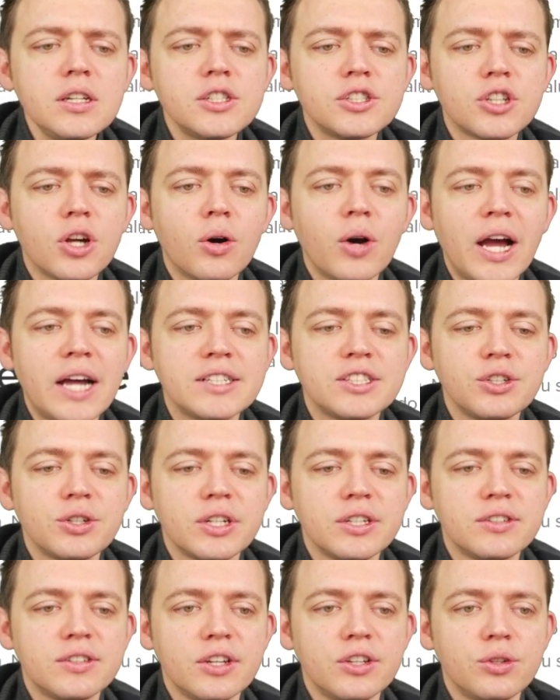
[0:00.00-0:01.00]
So as you
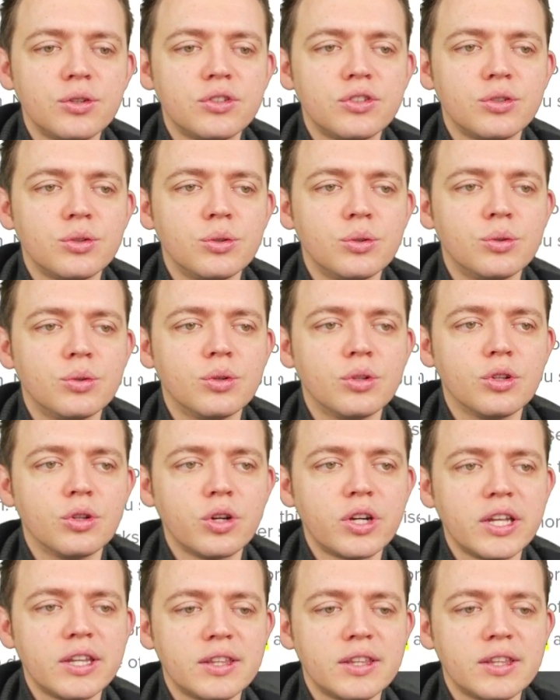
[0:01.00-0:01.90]
continue to look